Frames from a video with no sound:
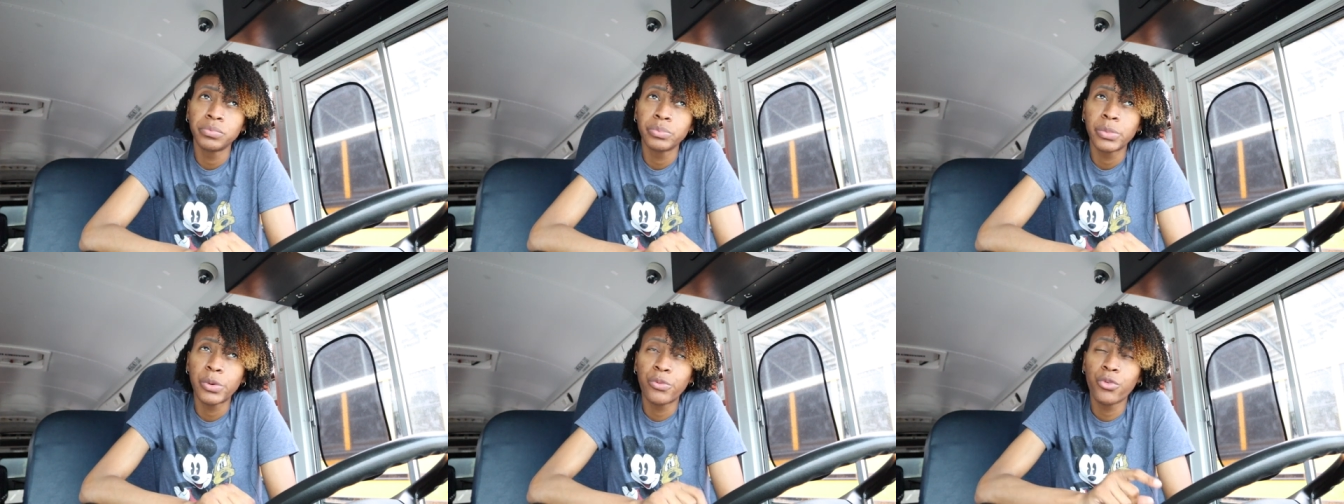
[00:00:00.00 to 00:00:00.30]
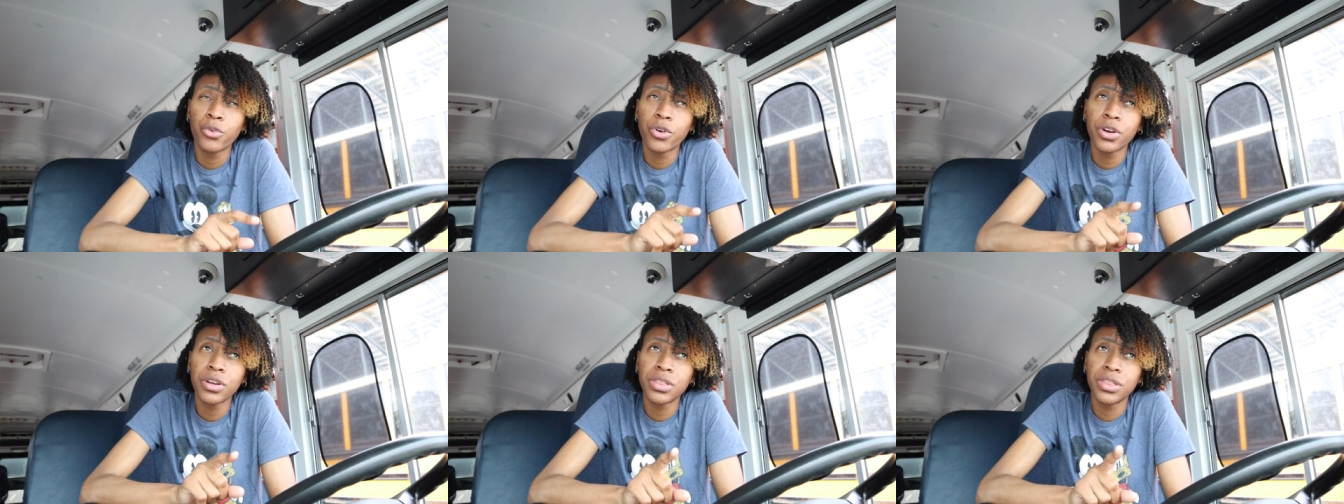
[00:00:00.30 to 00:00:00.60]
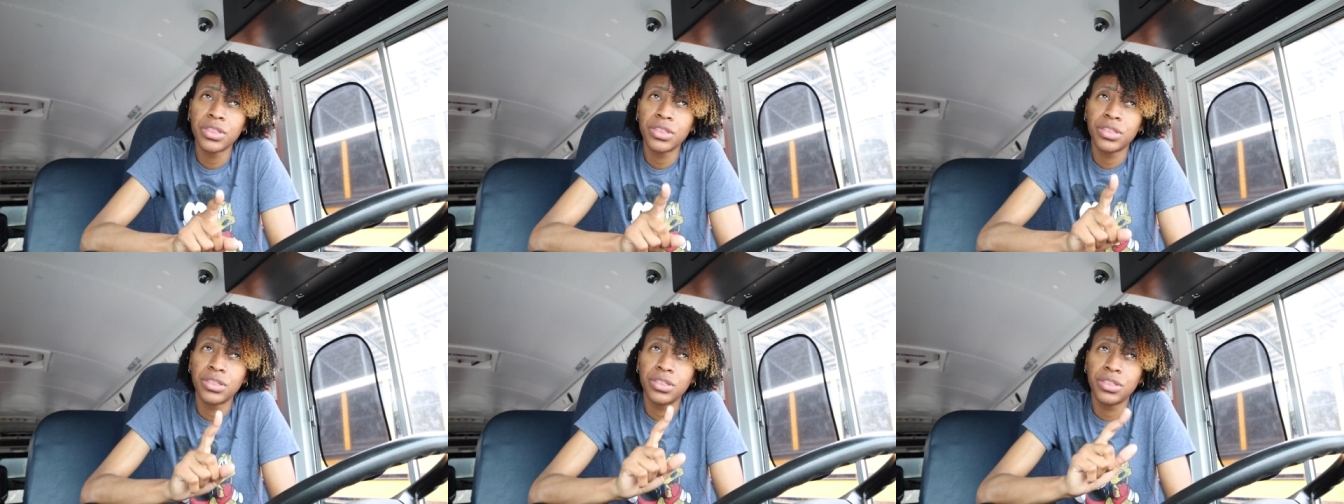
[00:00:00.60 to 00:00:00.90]
Before
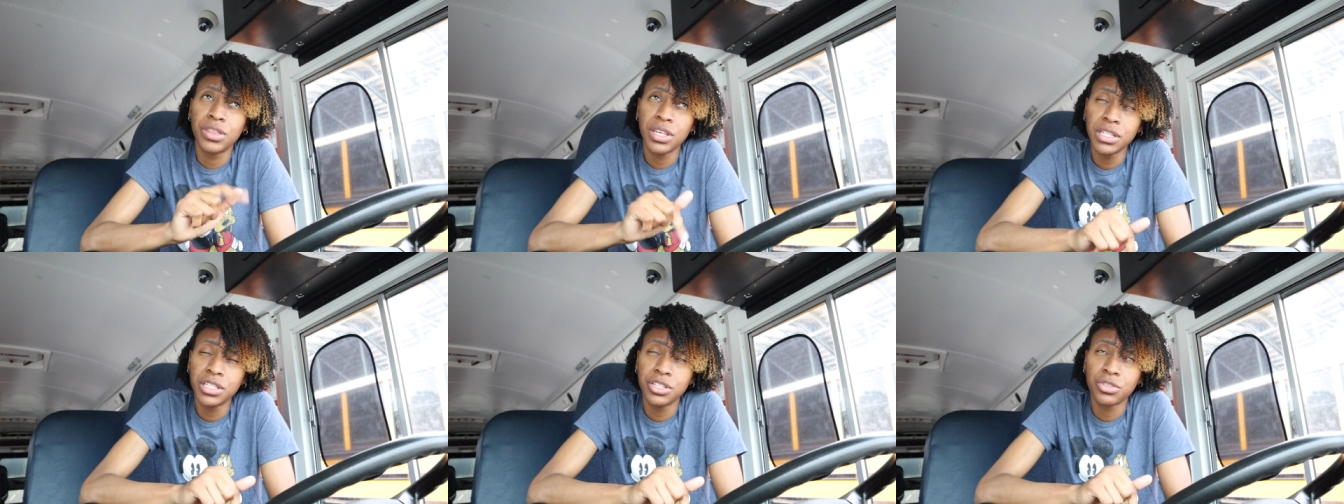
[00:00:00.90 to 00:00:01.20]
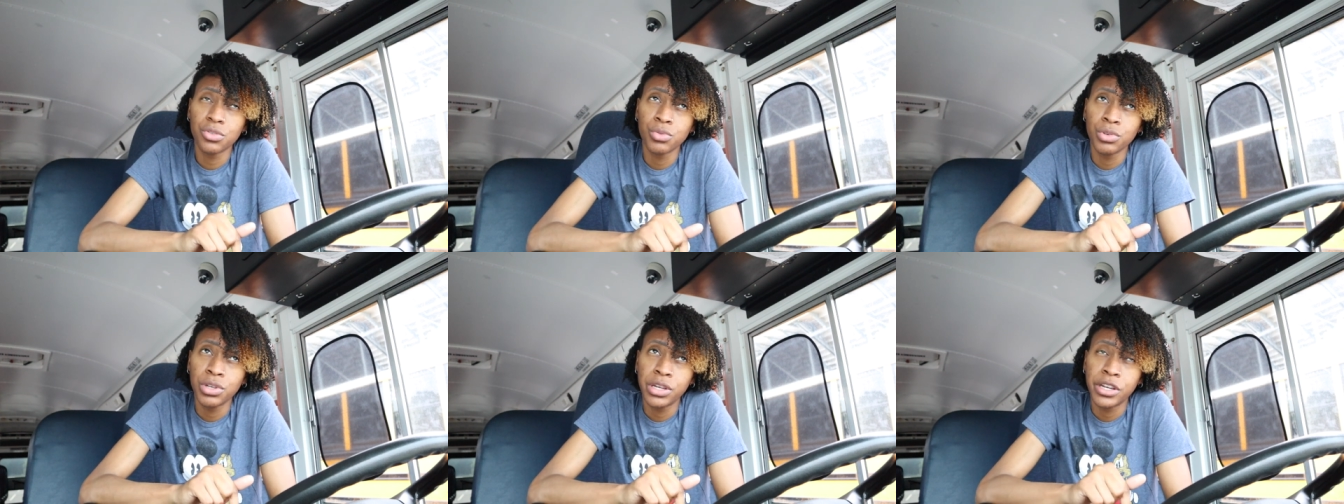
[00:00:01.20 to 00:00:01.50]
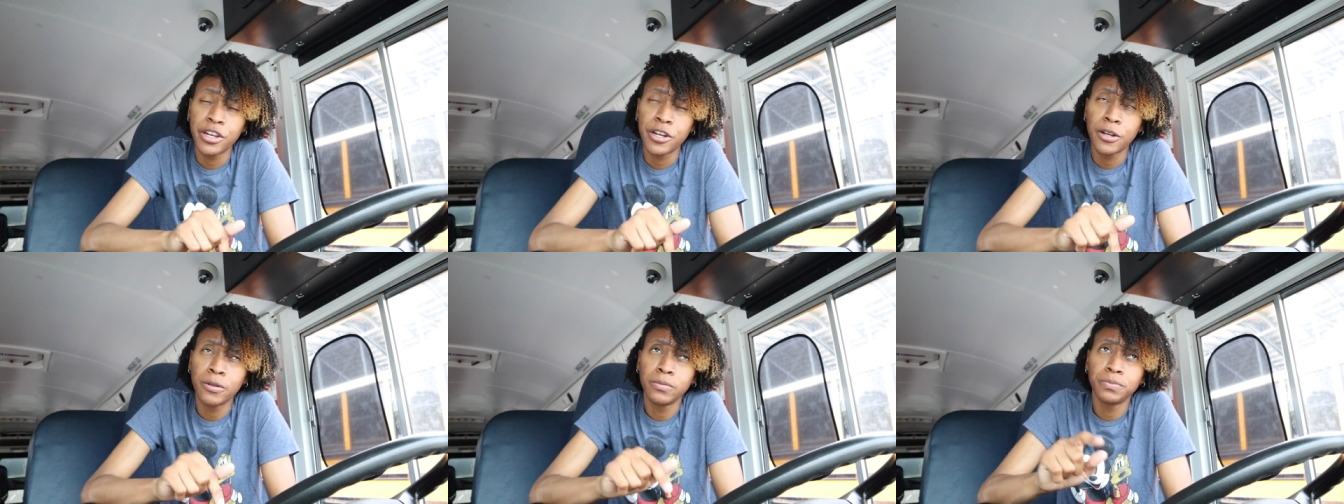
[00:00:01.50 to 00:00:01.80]
this school
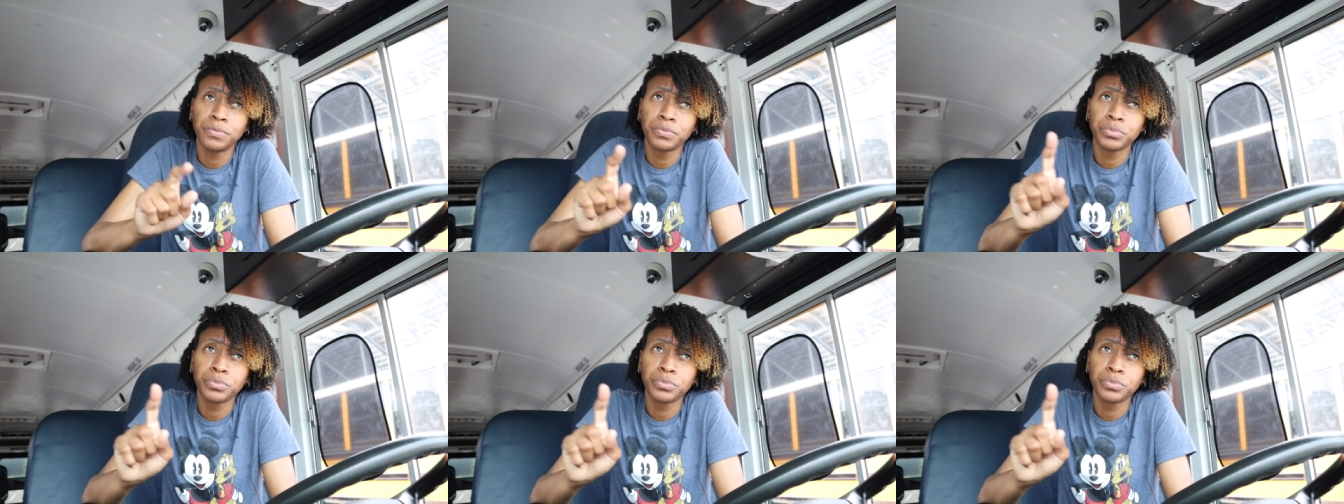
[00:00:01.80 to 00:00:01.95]
year,